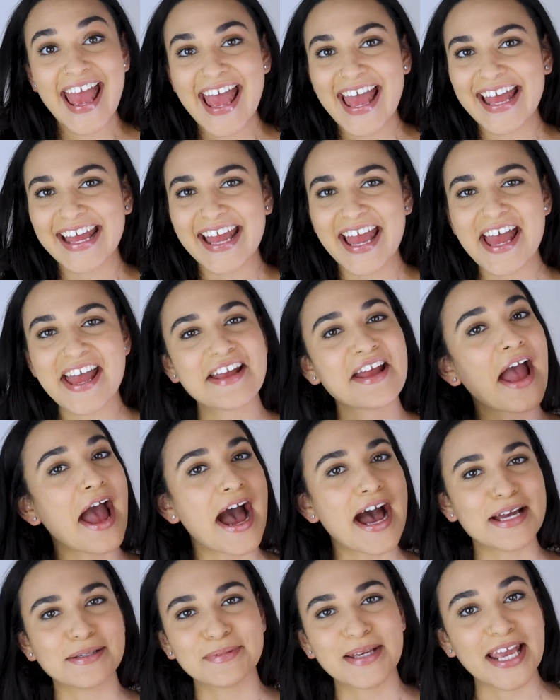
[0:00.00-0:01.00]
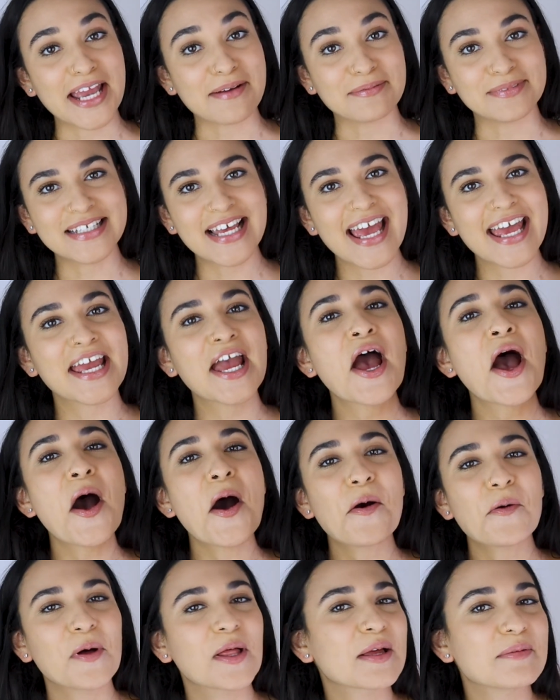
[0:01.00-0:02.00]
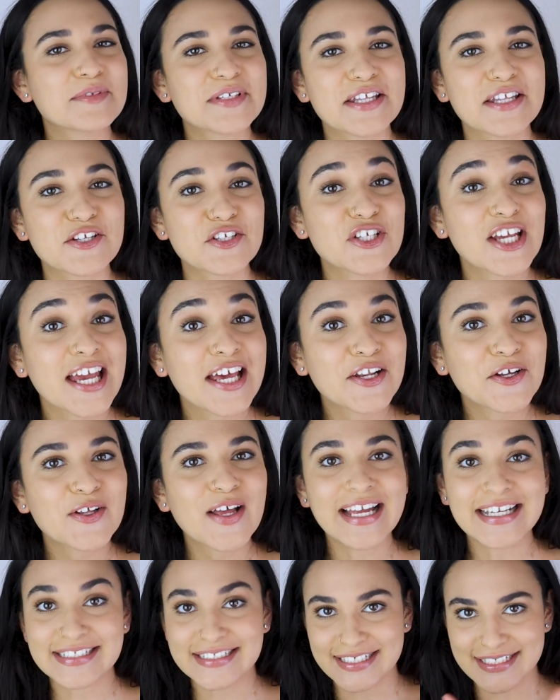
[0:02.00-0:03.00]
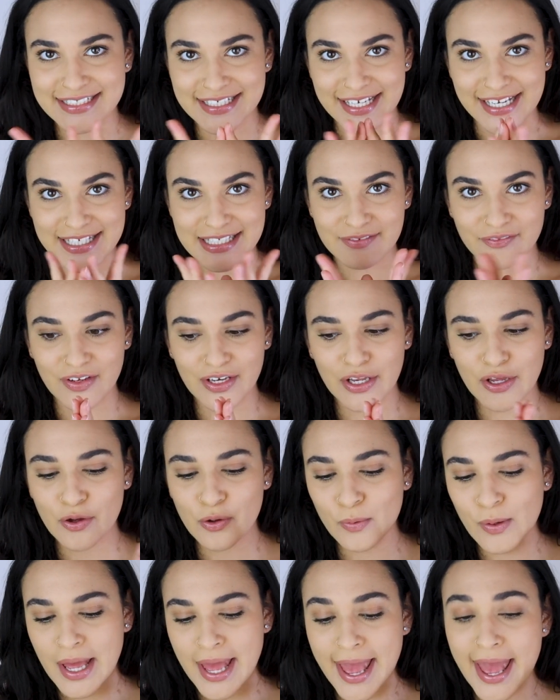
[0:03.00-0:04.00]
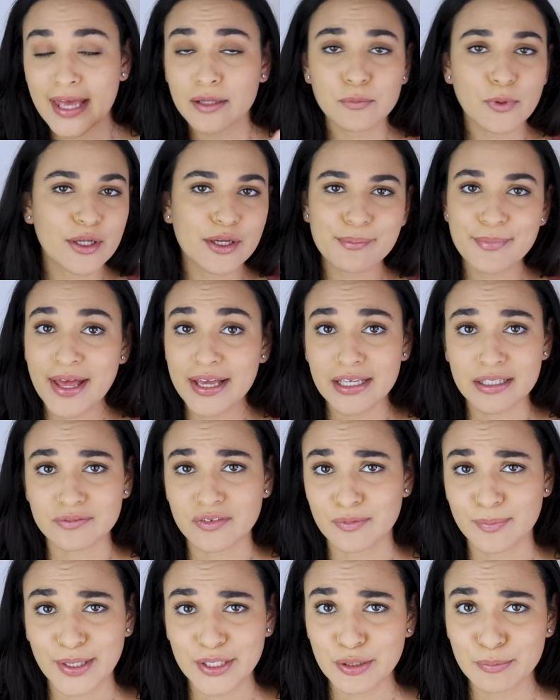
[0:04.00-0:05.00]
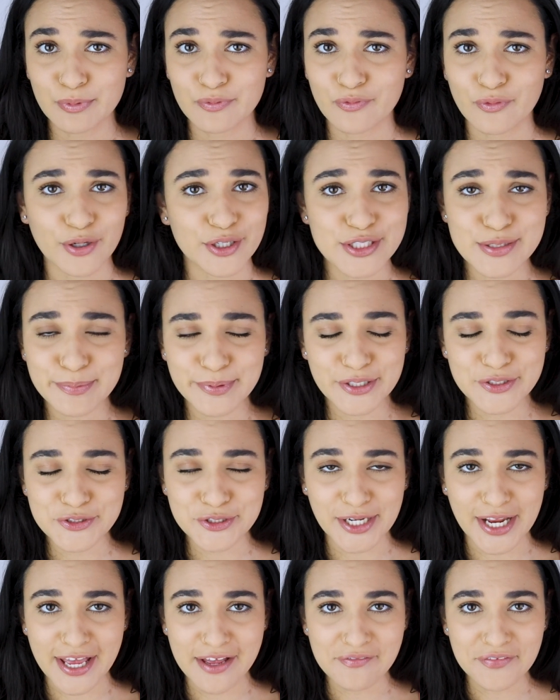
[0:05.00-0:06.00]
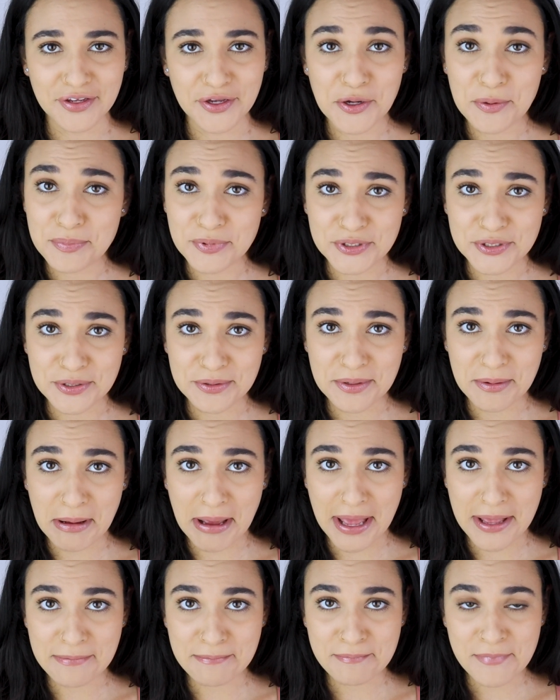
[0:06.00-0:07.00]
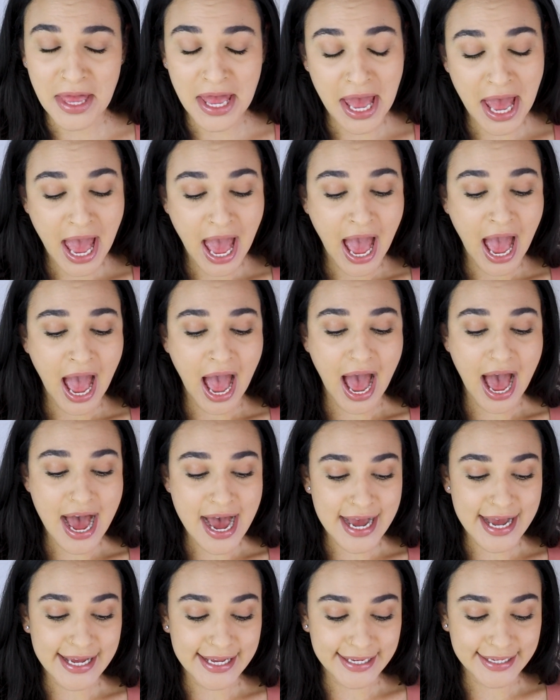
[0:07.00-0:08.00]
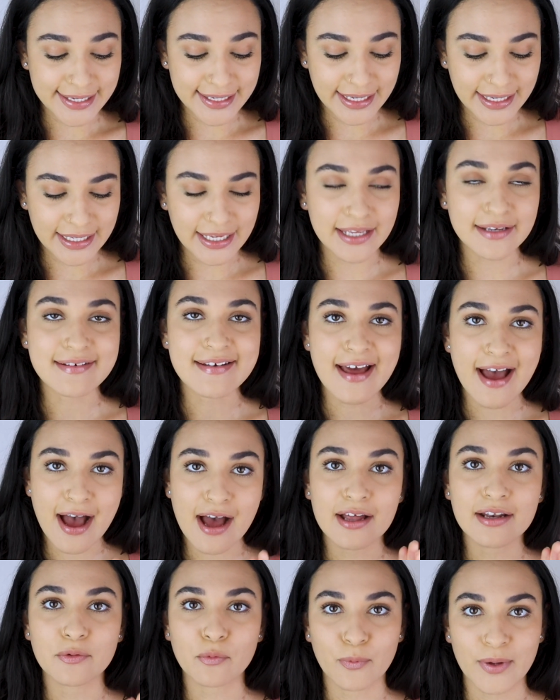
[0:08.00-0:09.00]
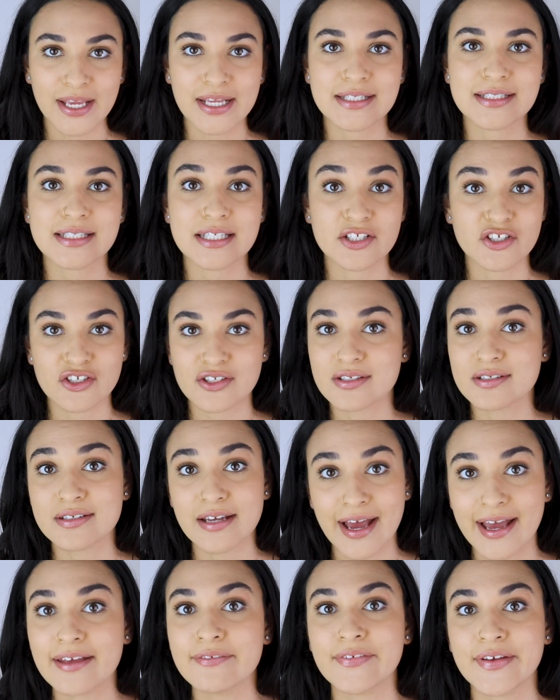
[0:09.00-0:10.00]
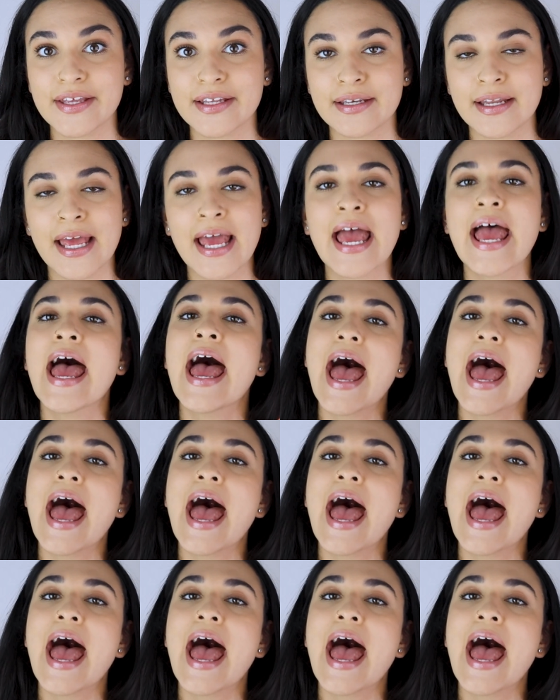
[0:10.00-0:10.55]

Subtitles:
Hey, I'm Cam Day. Welcome to the channel and to today's video, and welcome back if you've been here before. It's a pleasure to have you. I hope you're doing okay. I cannot wait to just dive in.